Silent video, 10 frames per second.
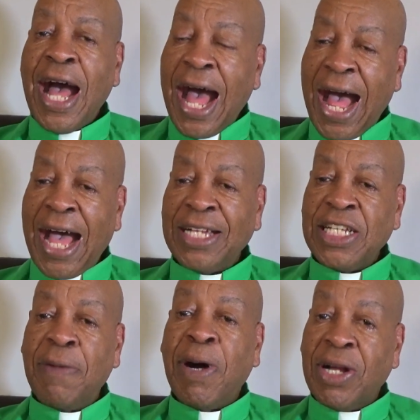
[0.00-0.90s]
I,
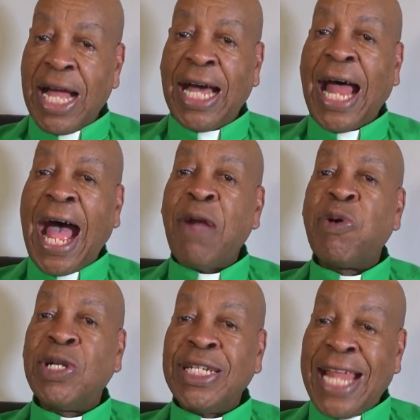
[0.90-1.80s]
talking about God, I
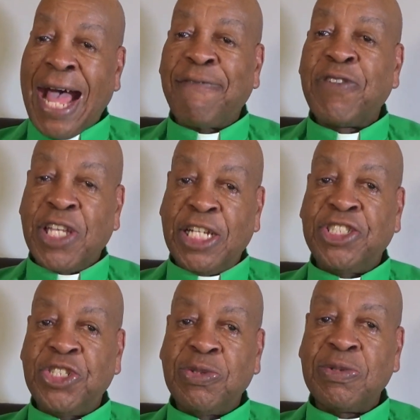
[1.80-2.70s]
will not forget
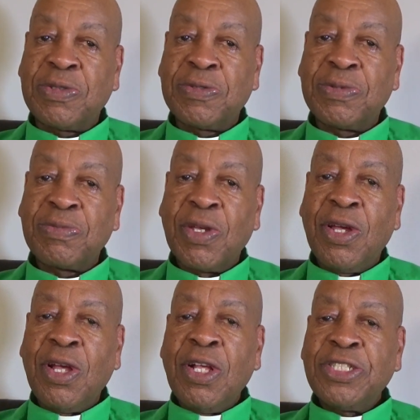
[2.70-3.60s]
you.
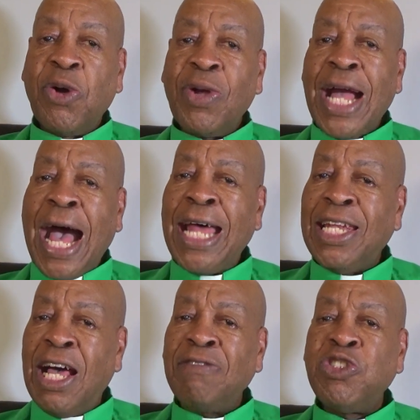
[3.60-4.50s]
So God
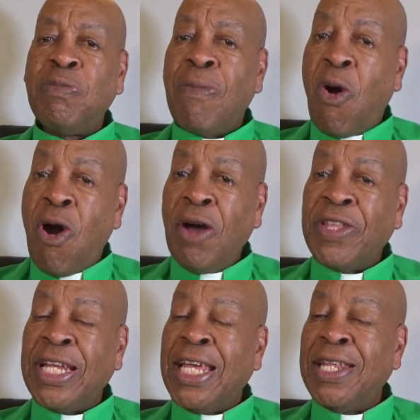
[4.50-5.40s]
loves you more
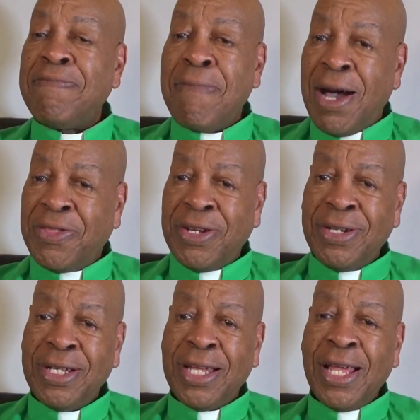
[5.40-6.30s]
than any mother
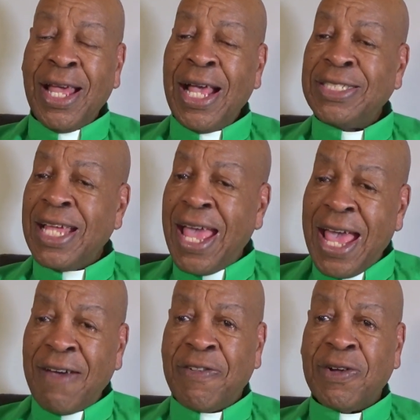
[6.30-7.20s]
has
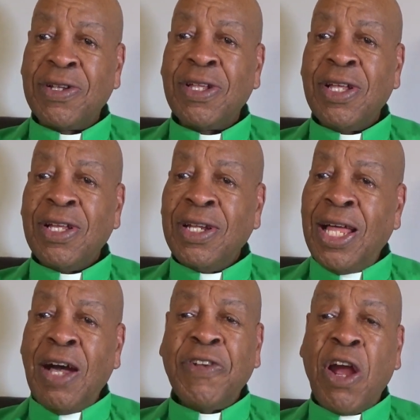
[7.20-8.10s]
ever
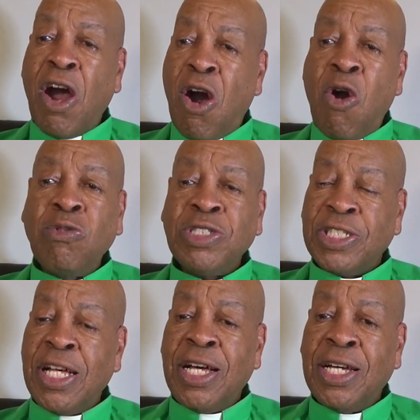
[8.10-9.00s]
loved her own
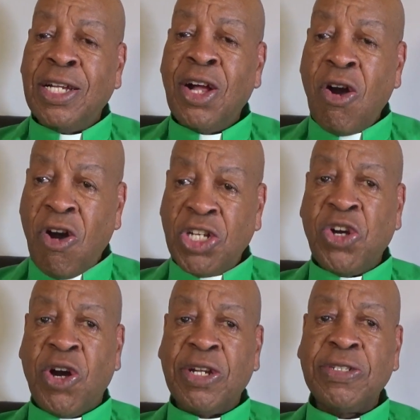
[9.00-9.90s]
son or
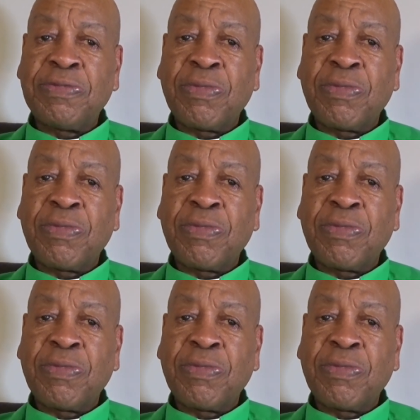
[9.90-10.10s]
daughter.